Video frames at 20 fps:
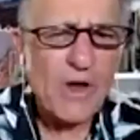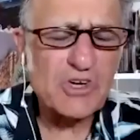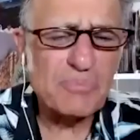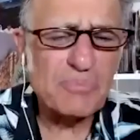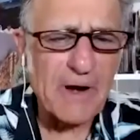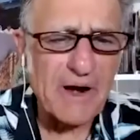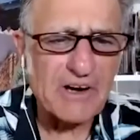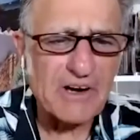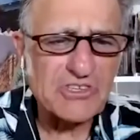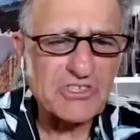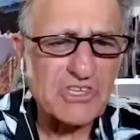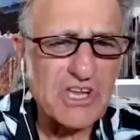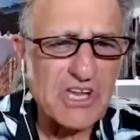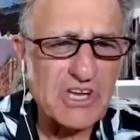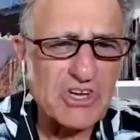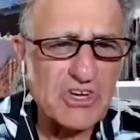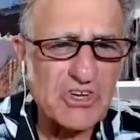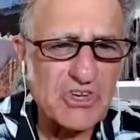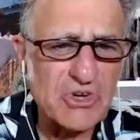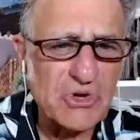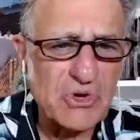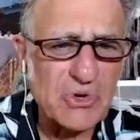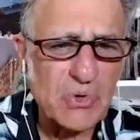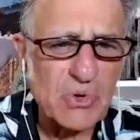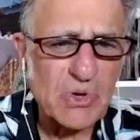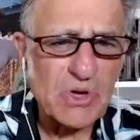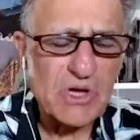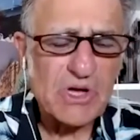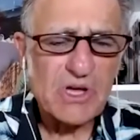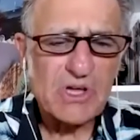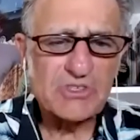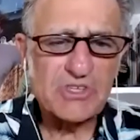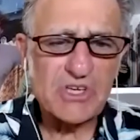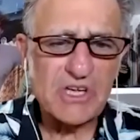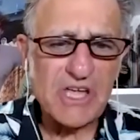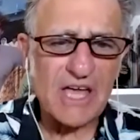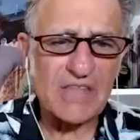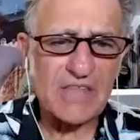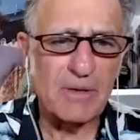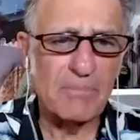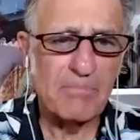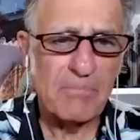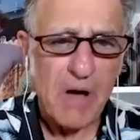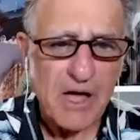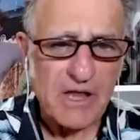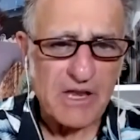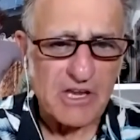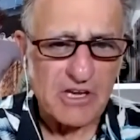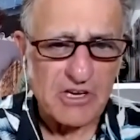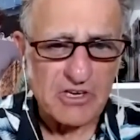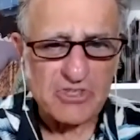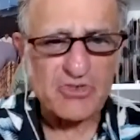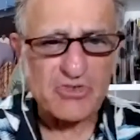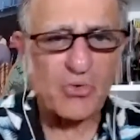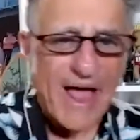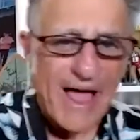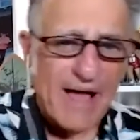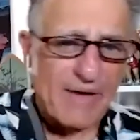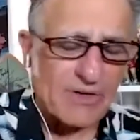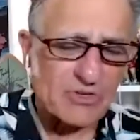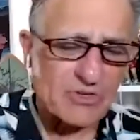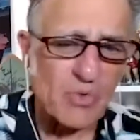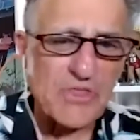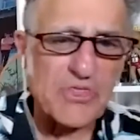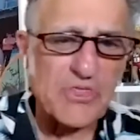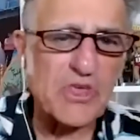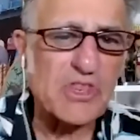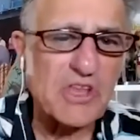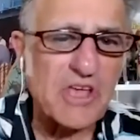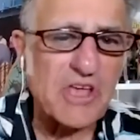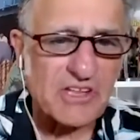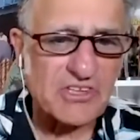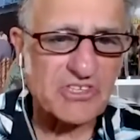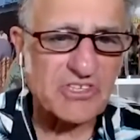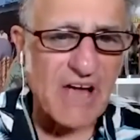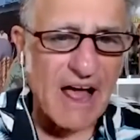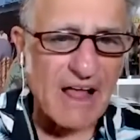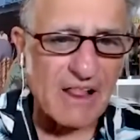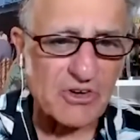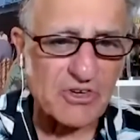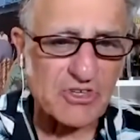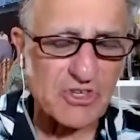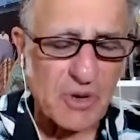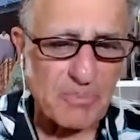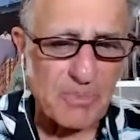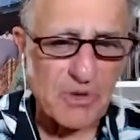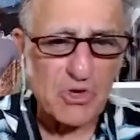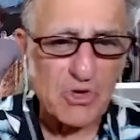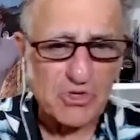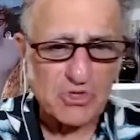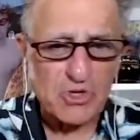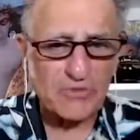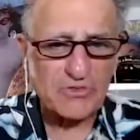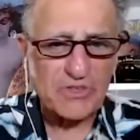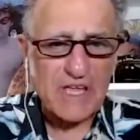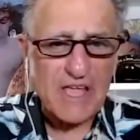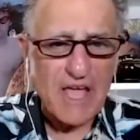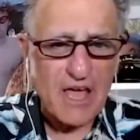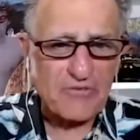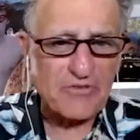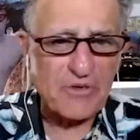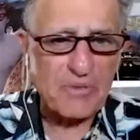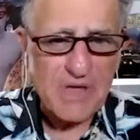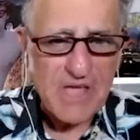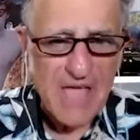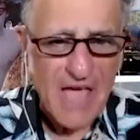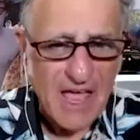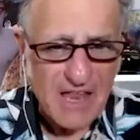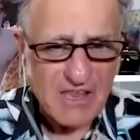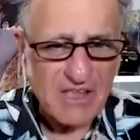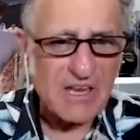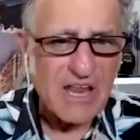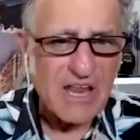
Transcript: your parents need to do to get the money to travel? It's one thing to get a scholarship, but you still have to get from Kenya